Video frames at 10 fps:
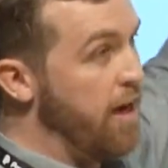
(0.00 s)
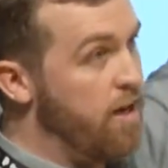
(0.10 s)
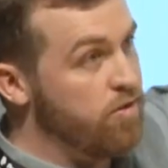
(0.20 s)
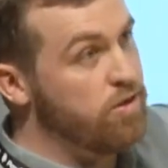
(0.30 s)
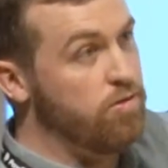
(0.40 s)

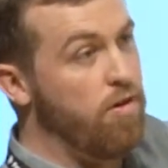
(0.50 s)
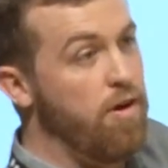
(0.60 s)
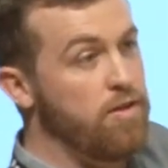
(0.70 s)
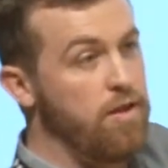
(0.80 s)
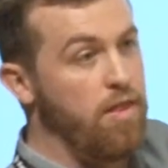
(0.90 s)
allows
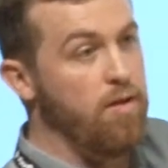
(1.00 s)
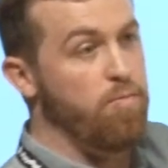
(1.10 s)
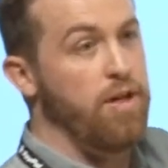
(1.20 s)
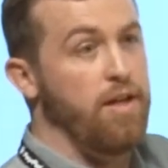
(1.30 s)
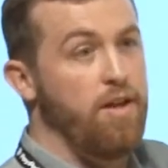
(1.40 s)
store owners to
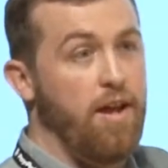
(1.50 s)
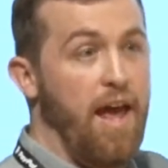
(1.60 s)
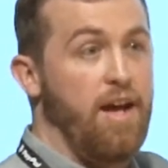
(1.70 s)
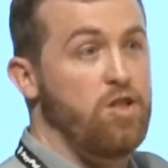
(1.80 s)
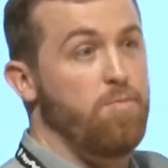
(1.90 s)
think big. You can
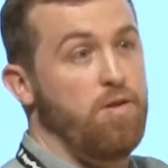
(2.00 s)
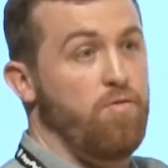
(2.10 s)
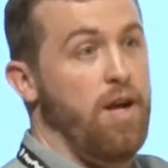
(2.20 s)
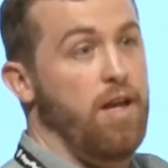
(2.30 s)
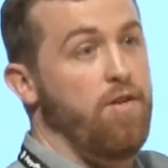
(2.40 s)
actually be
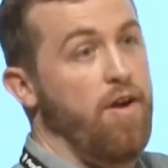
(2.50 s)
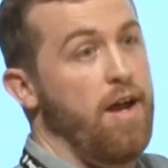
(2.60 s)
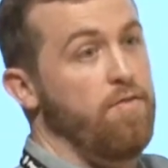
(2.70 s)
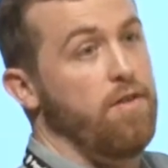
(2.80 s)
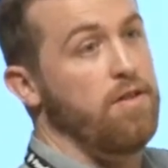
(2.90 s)
really
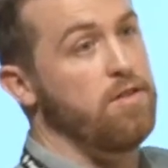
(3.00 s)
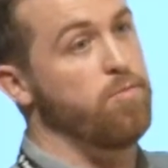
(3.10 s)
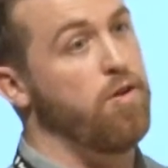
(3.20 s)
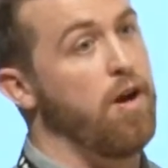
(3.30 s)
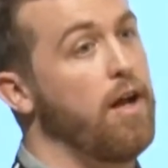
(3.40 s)
creative with this as a
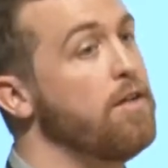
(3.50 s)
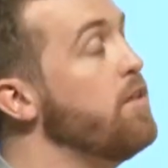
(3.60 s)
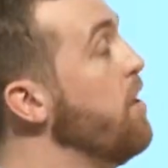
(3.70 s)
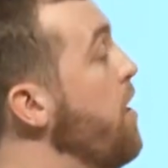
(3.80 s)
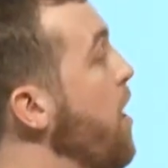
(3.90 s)
product.
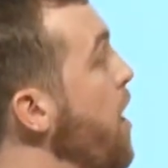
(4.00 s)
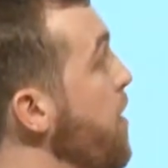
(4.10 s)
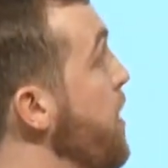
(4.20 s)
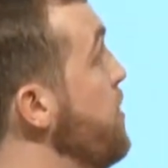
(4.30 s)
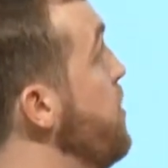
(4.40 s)
I
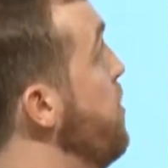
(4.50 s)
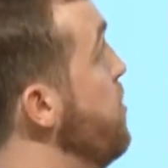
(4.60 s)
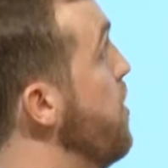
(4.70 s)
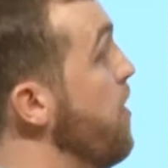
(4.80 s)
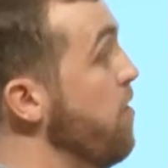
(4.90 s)
think that's
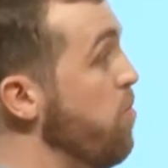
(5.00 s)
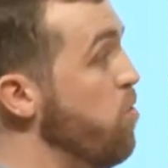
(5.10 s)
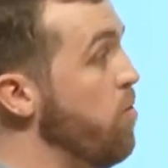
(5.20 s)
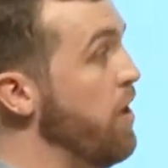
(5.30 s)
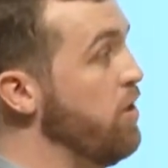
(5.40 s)
huge. I think the
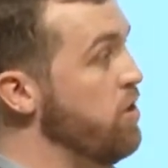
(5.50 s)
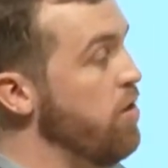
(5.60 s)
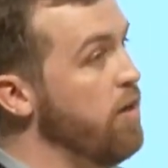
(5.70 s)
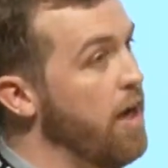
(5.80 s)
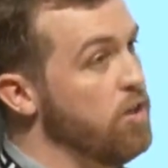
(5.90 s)
more we can
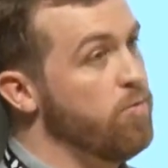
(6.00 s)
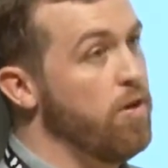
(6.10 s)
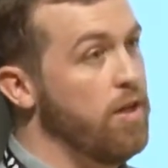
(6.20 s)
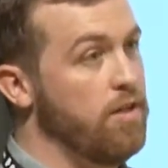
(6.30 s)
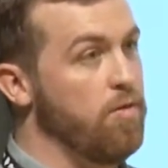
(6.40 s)
showcase
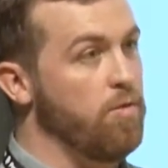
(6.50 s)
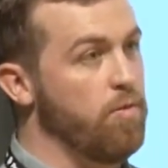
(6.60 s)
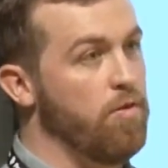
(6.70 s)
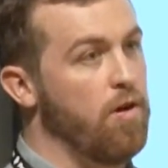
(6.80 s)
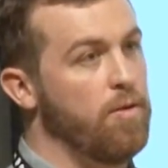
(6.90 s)
what you can do with
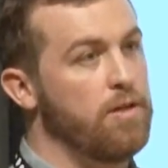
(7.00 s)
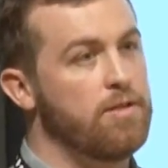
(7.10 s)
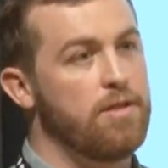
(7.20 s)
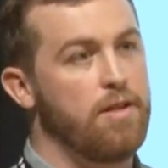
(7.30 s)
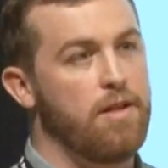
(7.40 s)

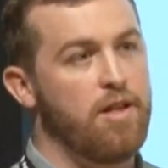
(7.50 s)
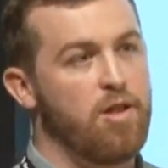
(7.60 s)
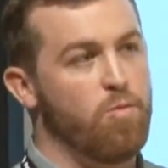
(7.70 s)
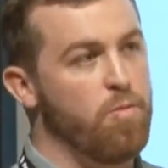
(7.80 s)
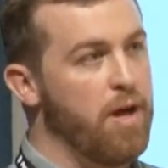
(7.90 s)
WooCommerce,
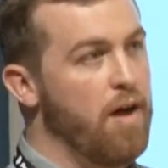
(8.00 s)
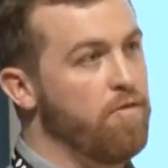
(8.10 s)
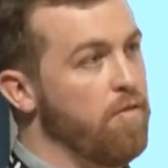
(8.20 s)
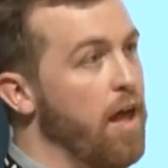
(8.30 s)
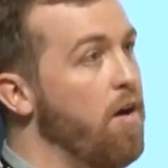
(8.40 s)
the more
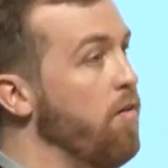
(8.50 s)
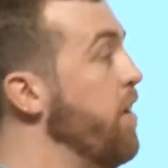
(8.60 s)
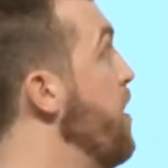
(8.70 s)
powerful that whole